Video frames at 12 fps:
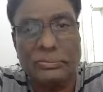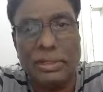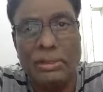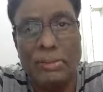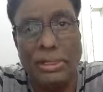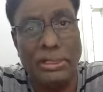
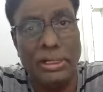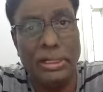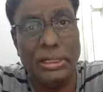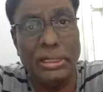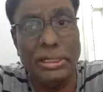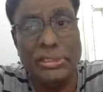Beta
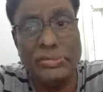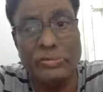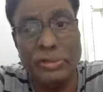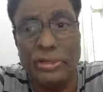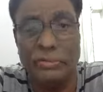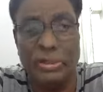alanine is
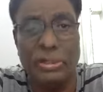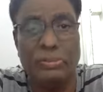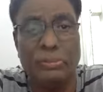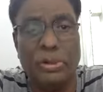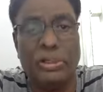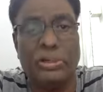very, very
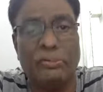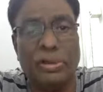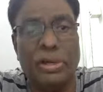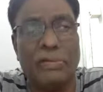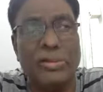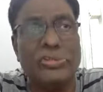important
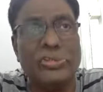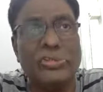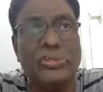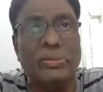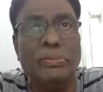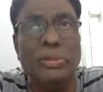for our
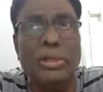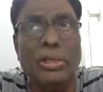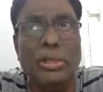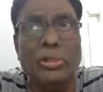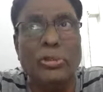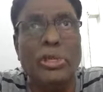system.
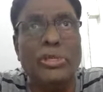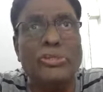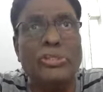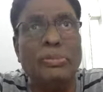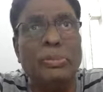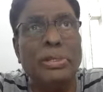You can
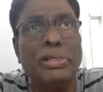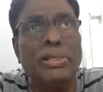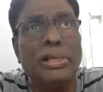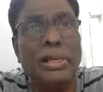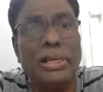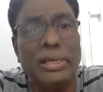see beta
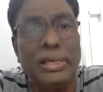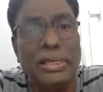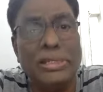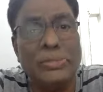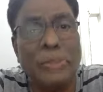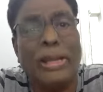alanine
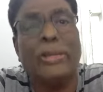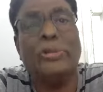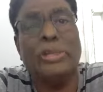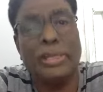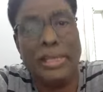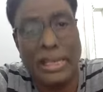is
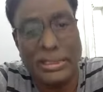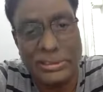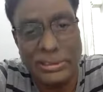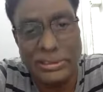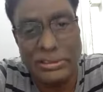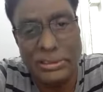pantothenic
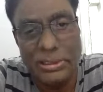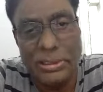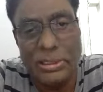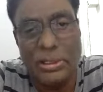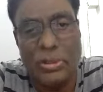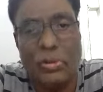acid,
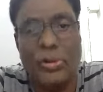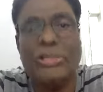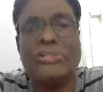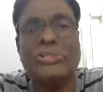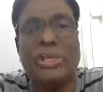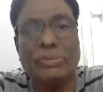
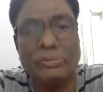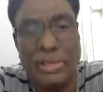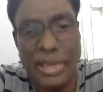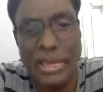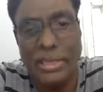coenzyme A.